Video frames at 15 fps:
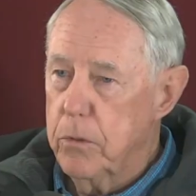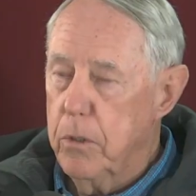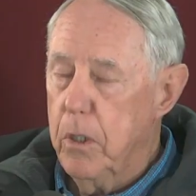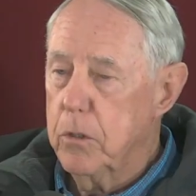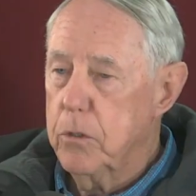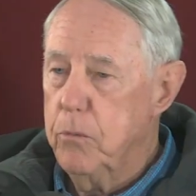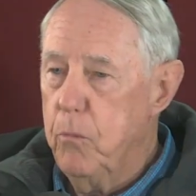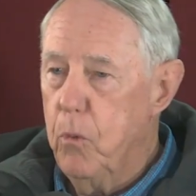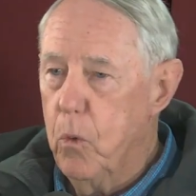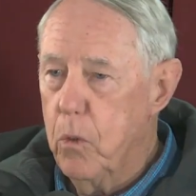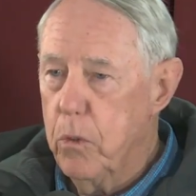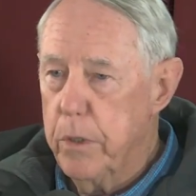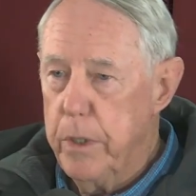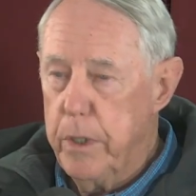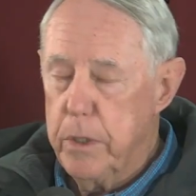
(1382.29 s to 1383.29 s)
Dr.
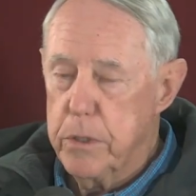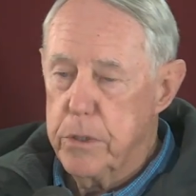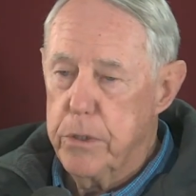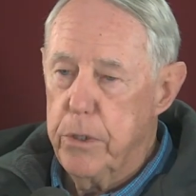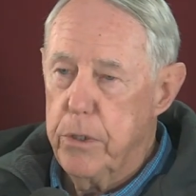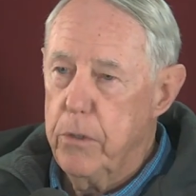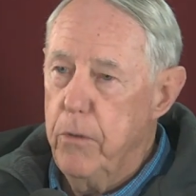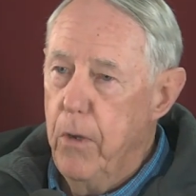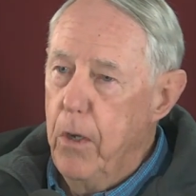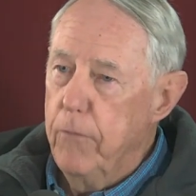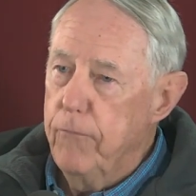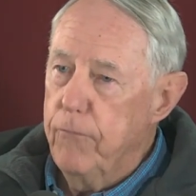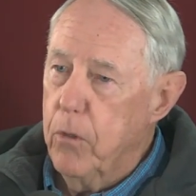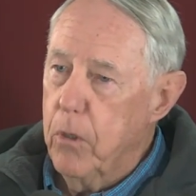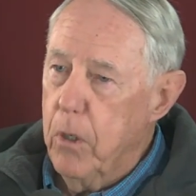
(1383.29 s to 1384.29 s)
Moore, the dentist here,
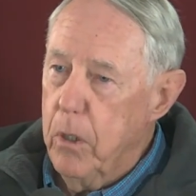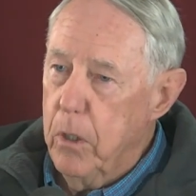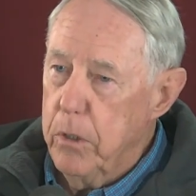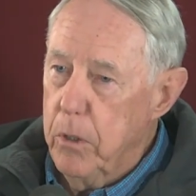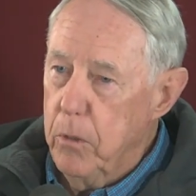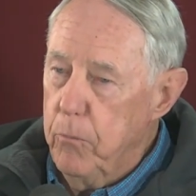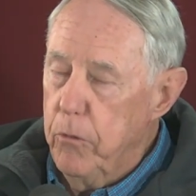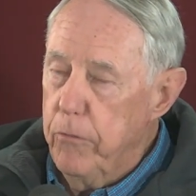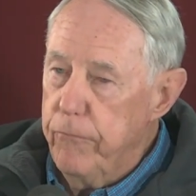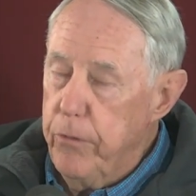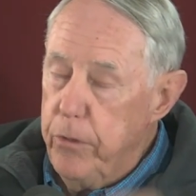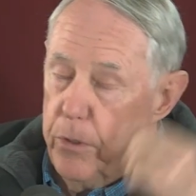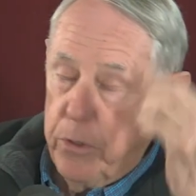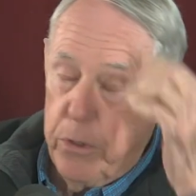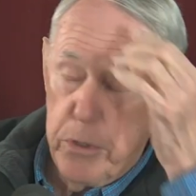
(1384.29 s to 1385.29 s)
for a number of
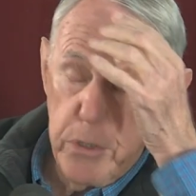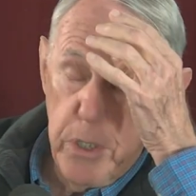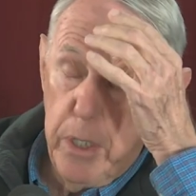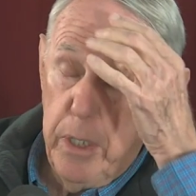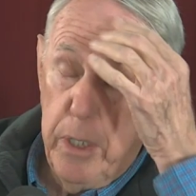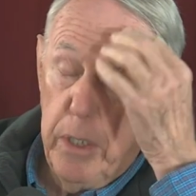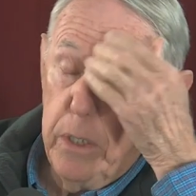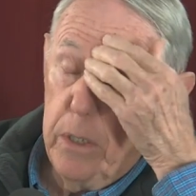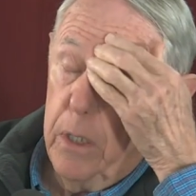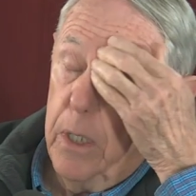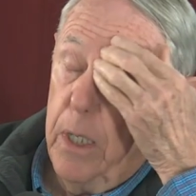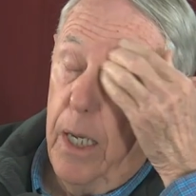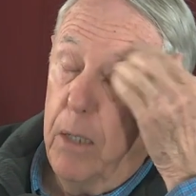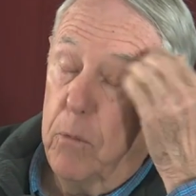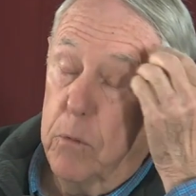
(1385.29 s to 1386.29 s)
years, and
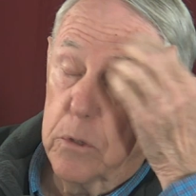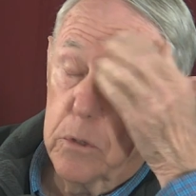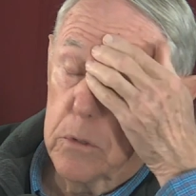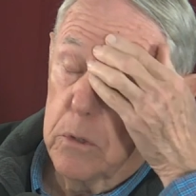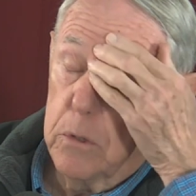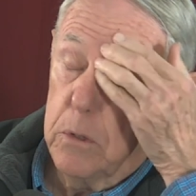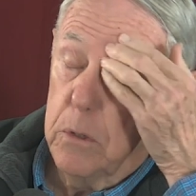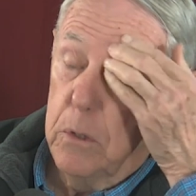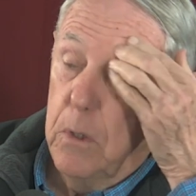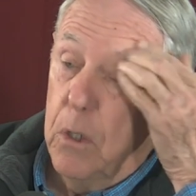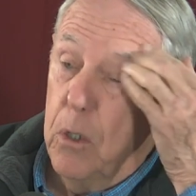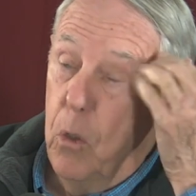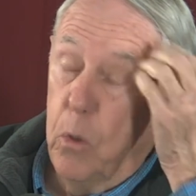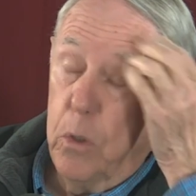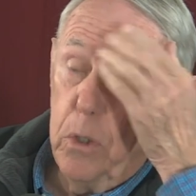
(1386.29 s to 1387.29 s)
I was
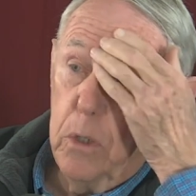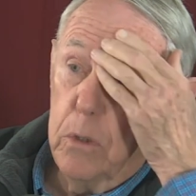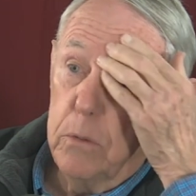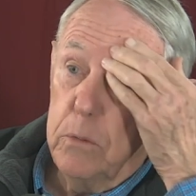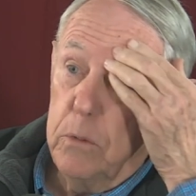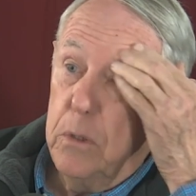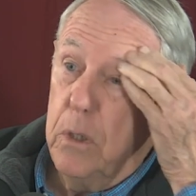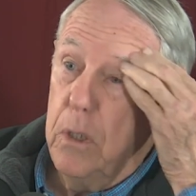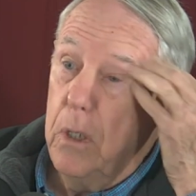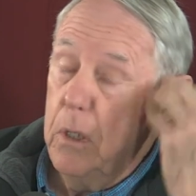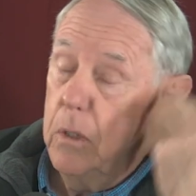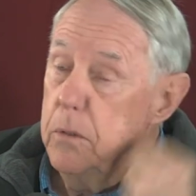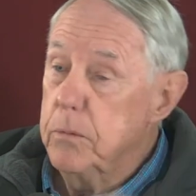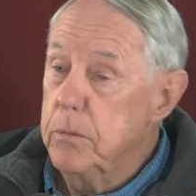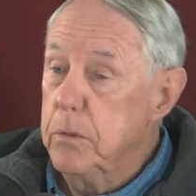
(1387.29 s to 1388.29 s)
going
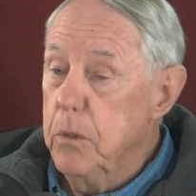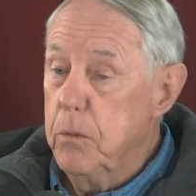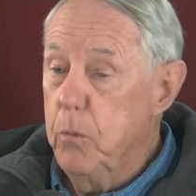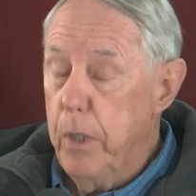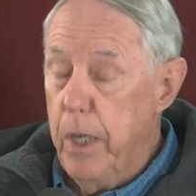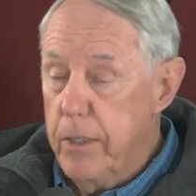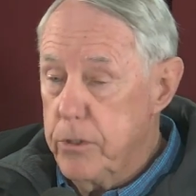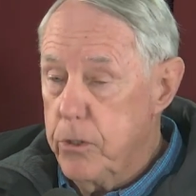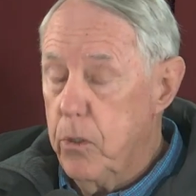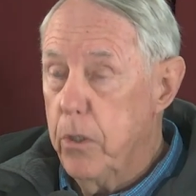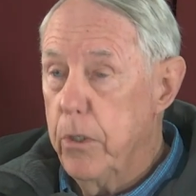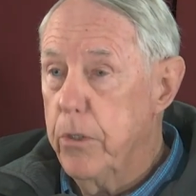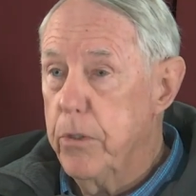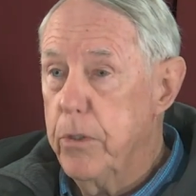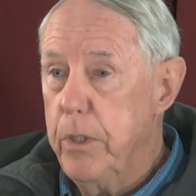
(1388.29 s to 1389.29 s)
to when I
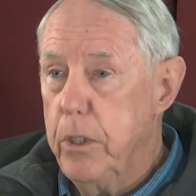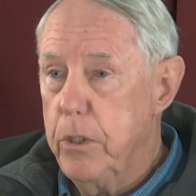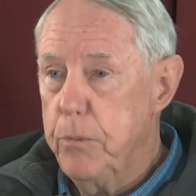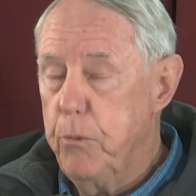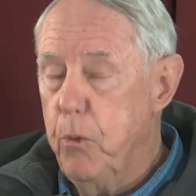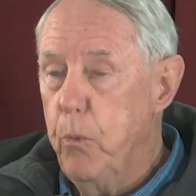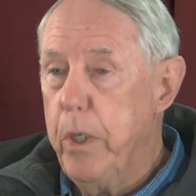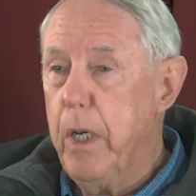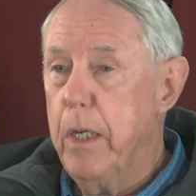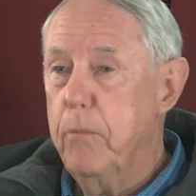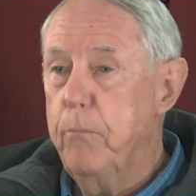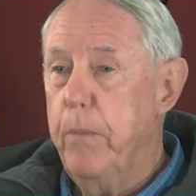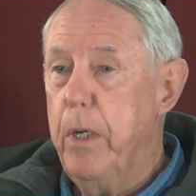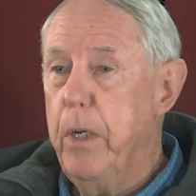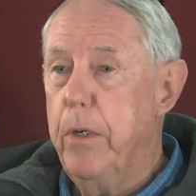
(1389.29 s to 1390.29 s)
started to teach. But we
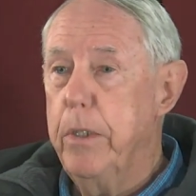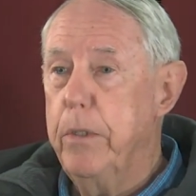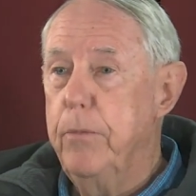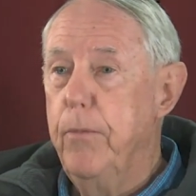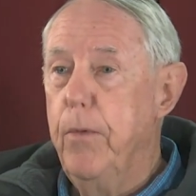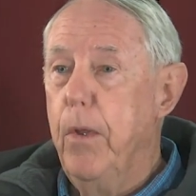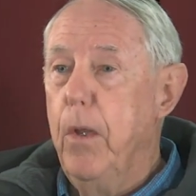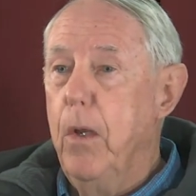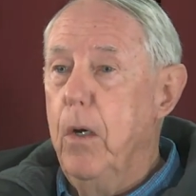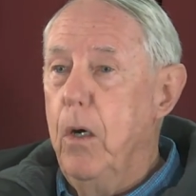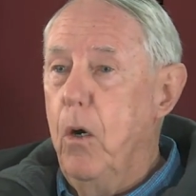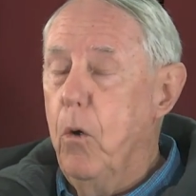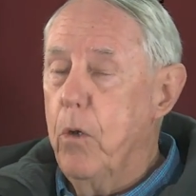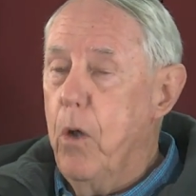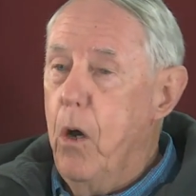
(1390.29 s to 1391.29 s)
got married
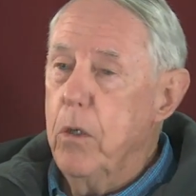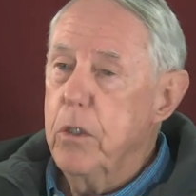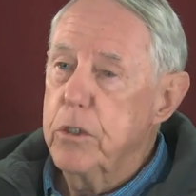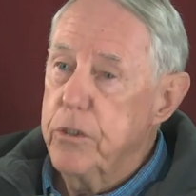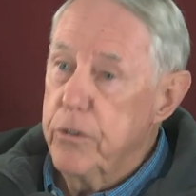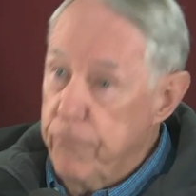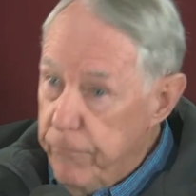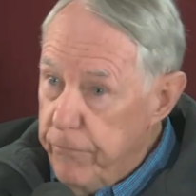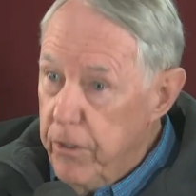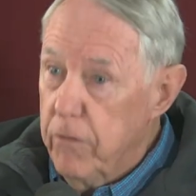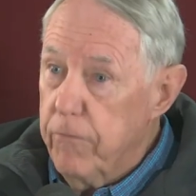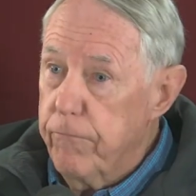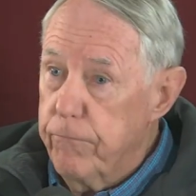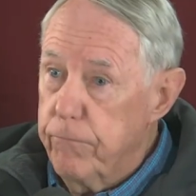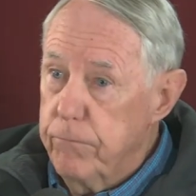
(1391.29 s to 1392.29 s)
on August the
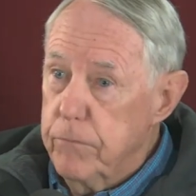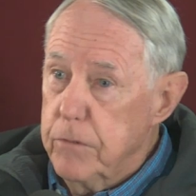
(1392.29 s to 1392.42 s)
5th.